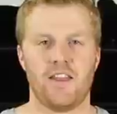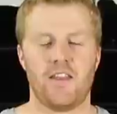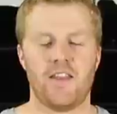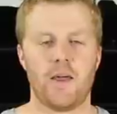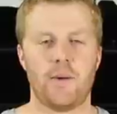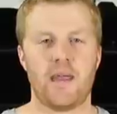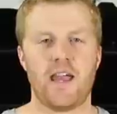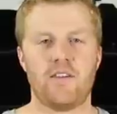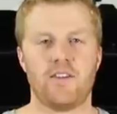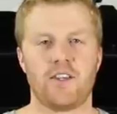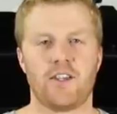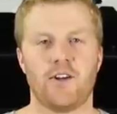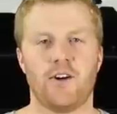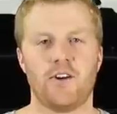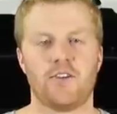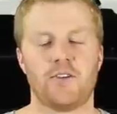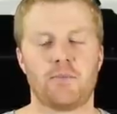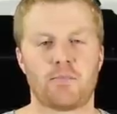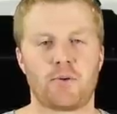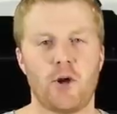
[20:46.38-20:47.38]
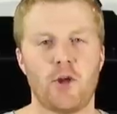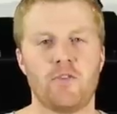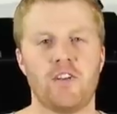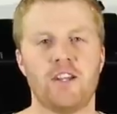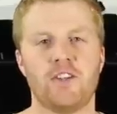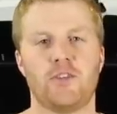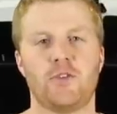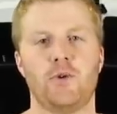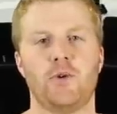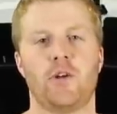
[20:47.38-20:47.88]
There we have it, guys. The
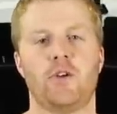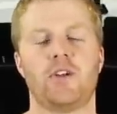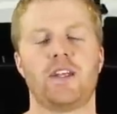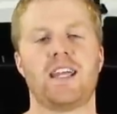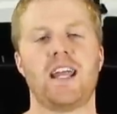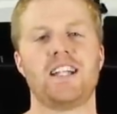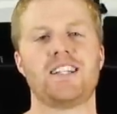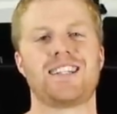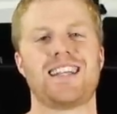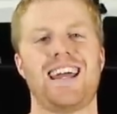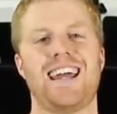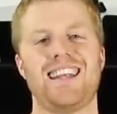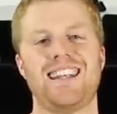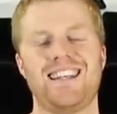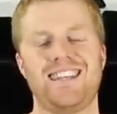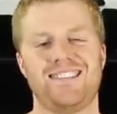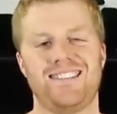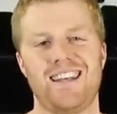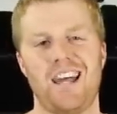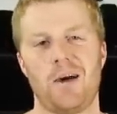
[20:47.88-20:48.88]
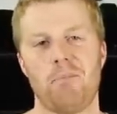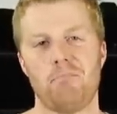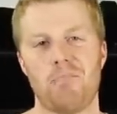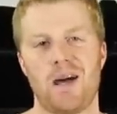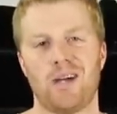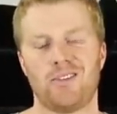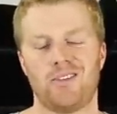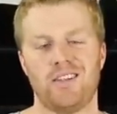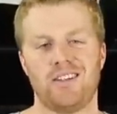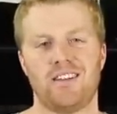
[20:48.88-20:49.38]
Provent 200 catch can is now
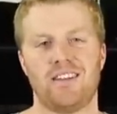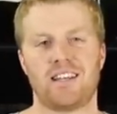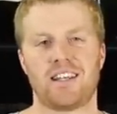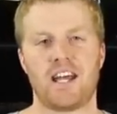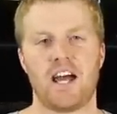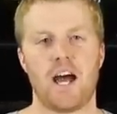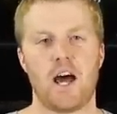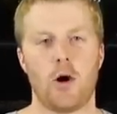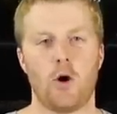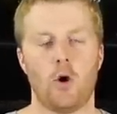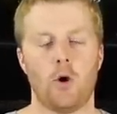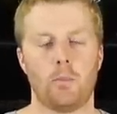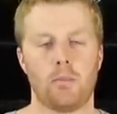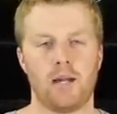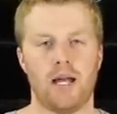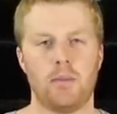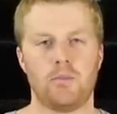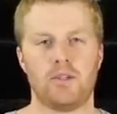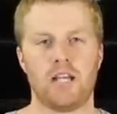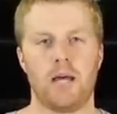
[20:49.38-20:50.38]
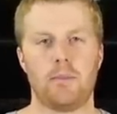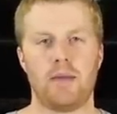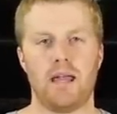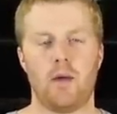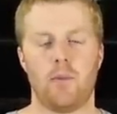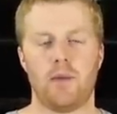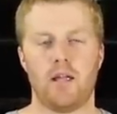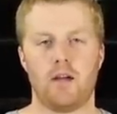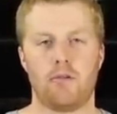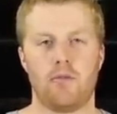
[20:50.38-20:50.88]
mounted into the car, all plumbed up,
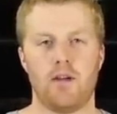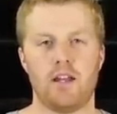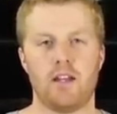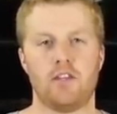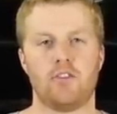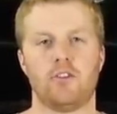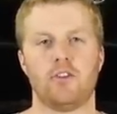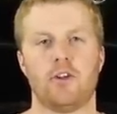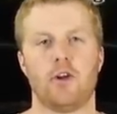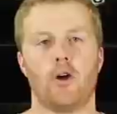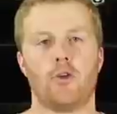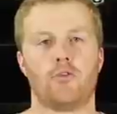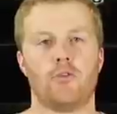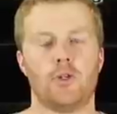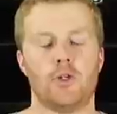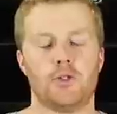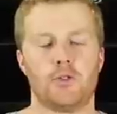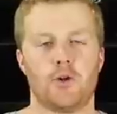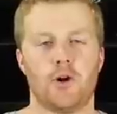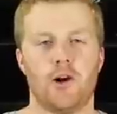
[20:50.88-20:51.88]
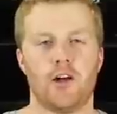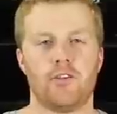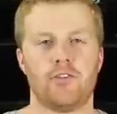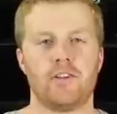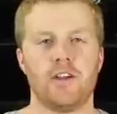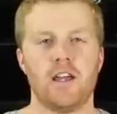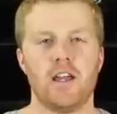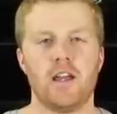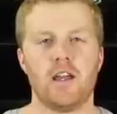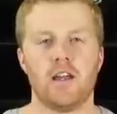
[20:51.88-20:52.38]
and we are ready to go for a drive.
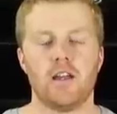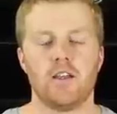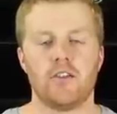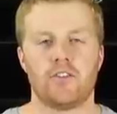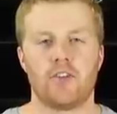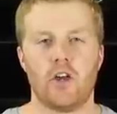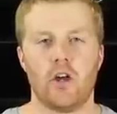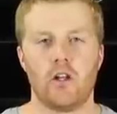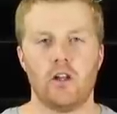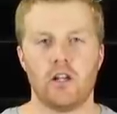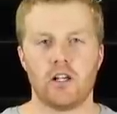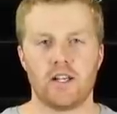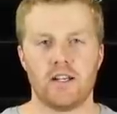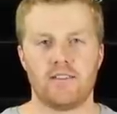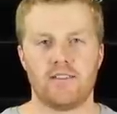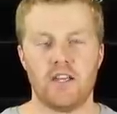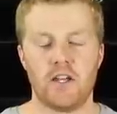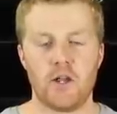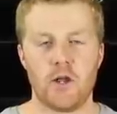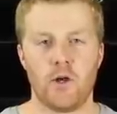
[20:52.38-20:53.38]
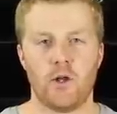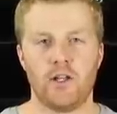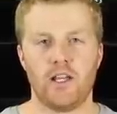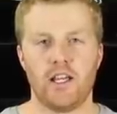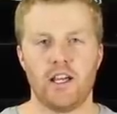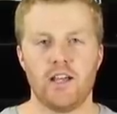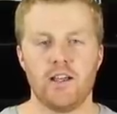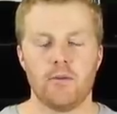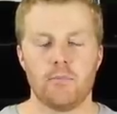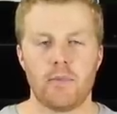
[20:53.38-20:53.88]
So like I said
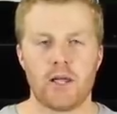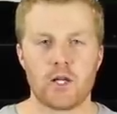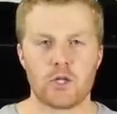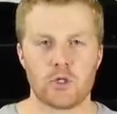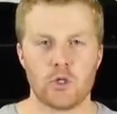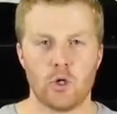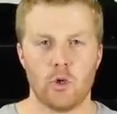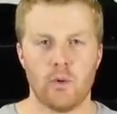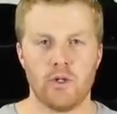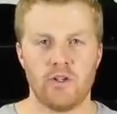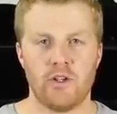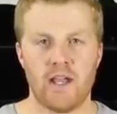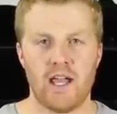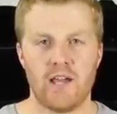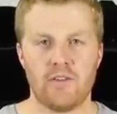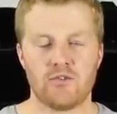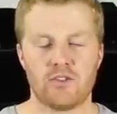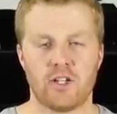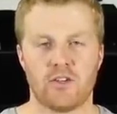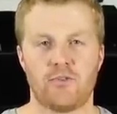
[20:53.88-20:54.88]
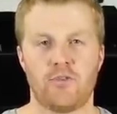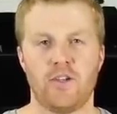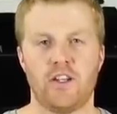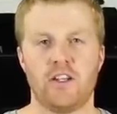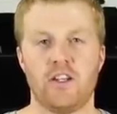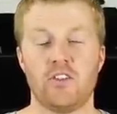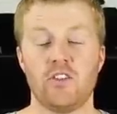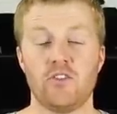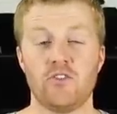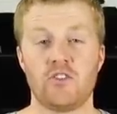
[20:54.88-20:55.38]
earlier, make sure when you have just
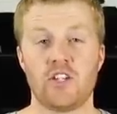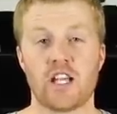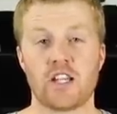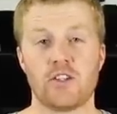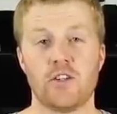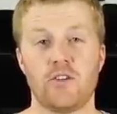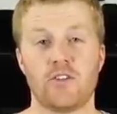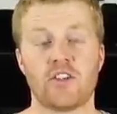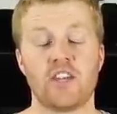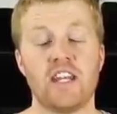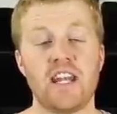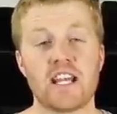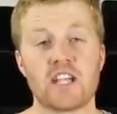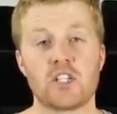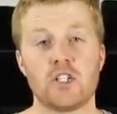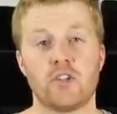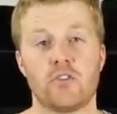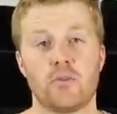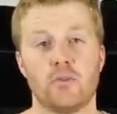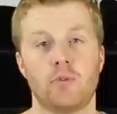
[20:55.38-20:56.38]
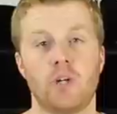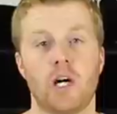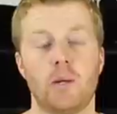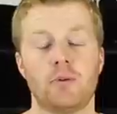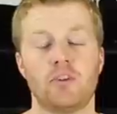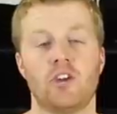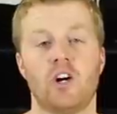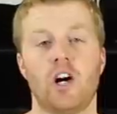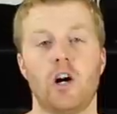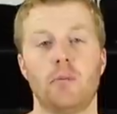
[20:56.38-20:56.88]
fitted it, just check those connections from
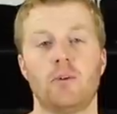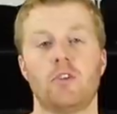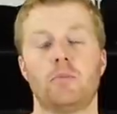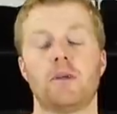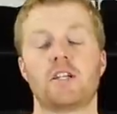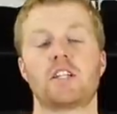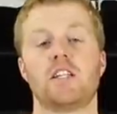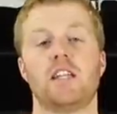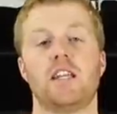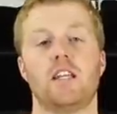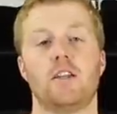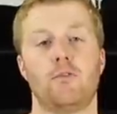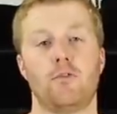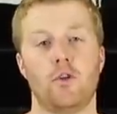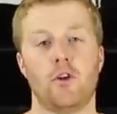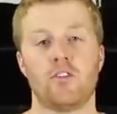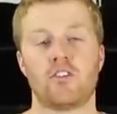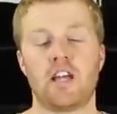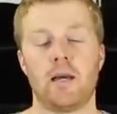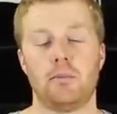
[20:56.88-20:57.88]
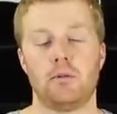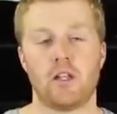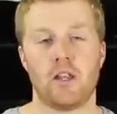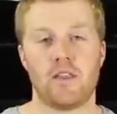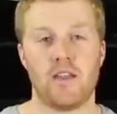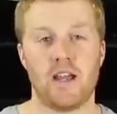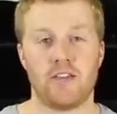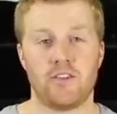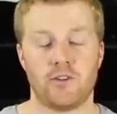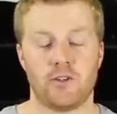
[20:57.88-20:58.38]
time to time, especially in the first couple
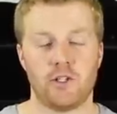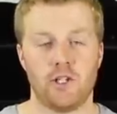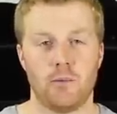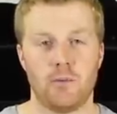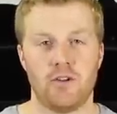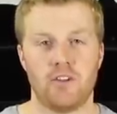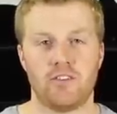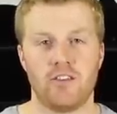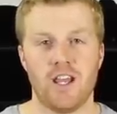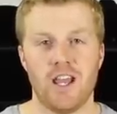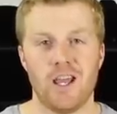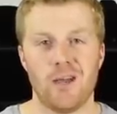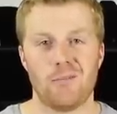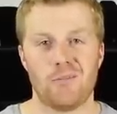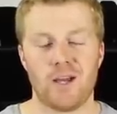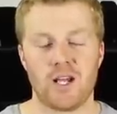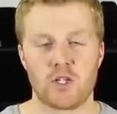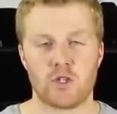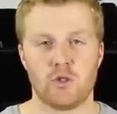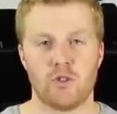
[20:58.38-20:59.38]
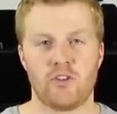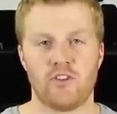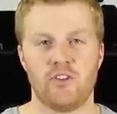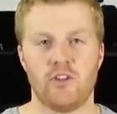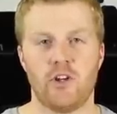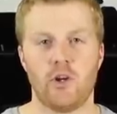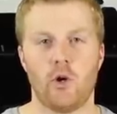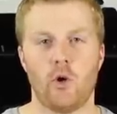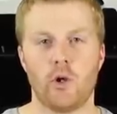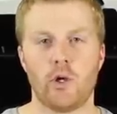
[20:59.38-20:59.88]
of thousand kilometers. Make sure there's
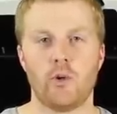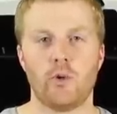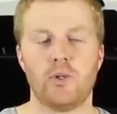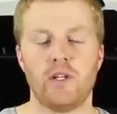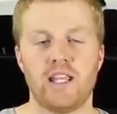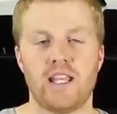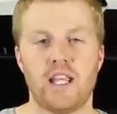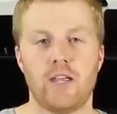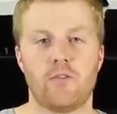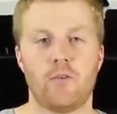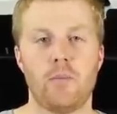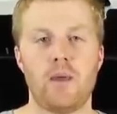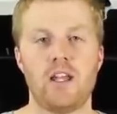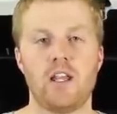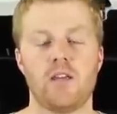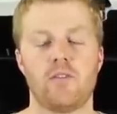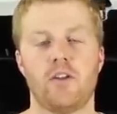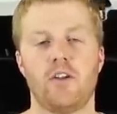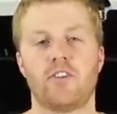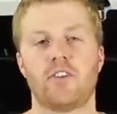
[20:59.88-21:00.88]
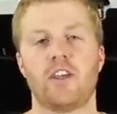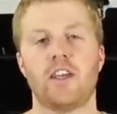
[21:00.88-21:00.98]
no oil leaking from any of those